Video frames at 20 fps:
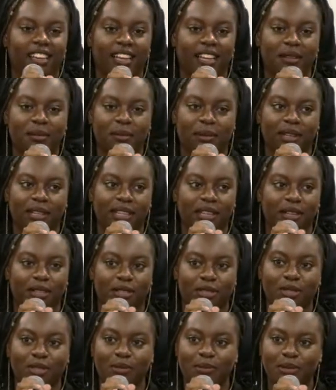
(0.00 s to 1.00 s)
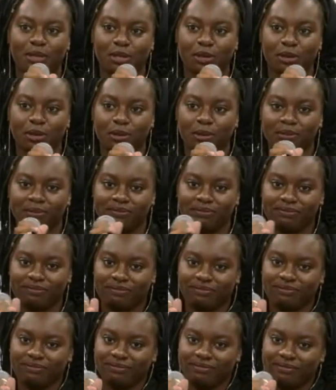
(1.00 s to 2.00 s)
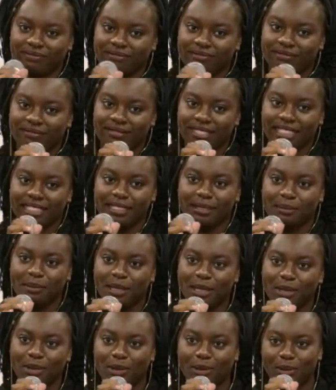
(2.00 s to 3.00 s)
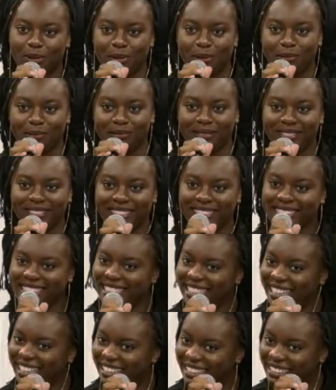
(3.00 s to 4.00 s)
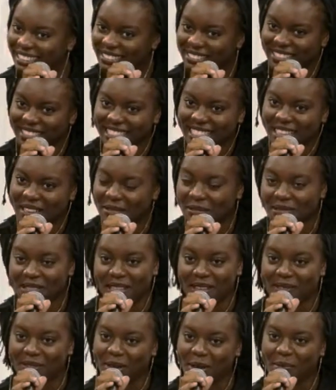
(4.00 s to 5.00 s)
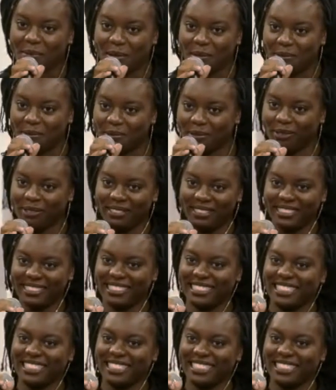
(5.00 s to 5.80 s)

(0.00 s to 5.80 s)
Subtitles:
Anybody else? Group two? It's middle group. Acha, you want to help save your people?